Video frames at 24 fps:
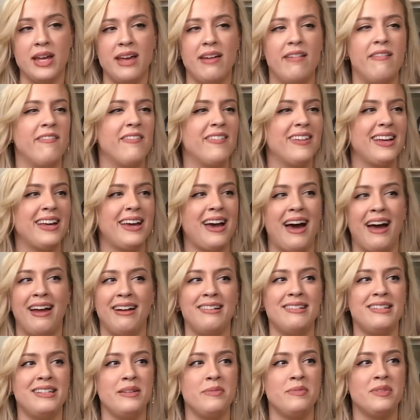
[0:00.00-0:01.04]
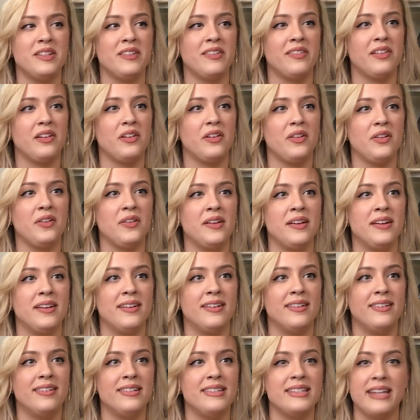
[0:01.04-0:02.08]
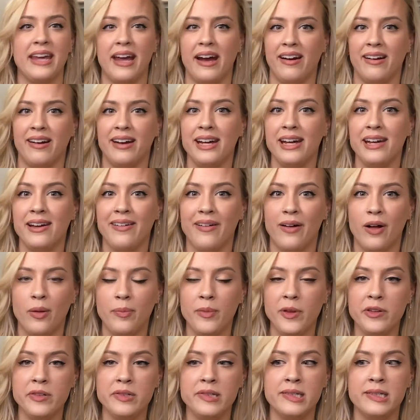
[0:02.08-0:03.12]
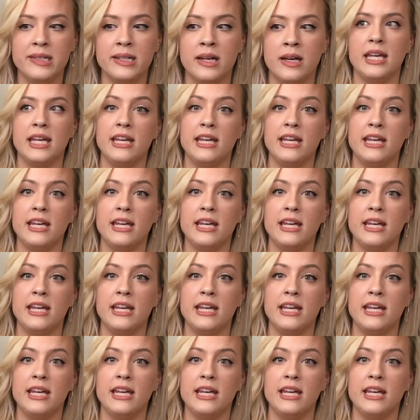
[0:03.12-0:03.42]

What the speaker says: it kind of seems a little scary almost.